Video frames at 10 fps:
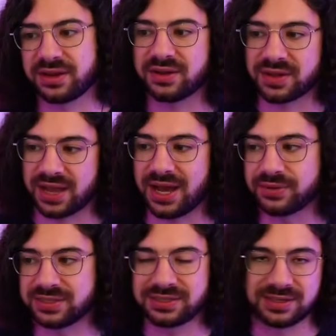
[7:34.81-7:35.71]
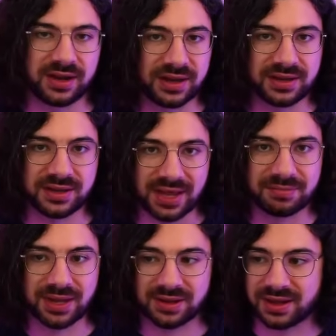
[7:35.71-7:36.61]
okay, how is this done in
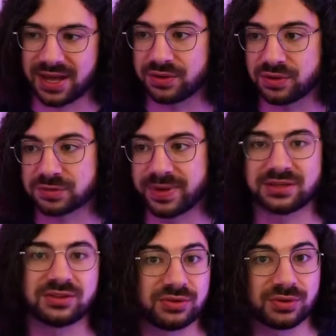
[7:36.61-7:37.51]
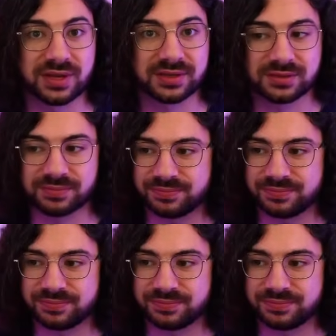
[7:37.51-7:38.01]
GameMaker? How are you expected to do things?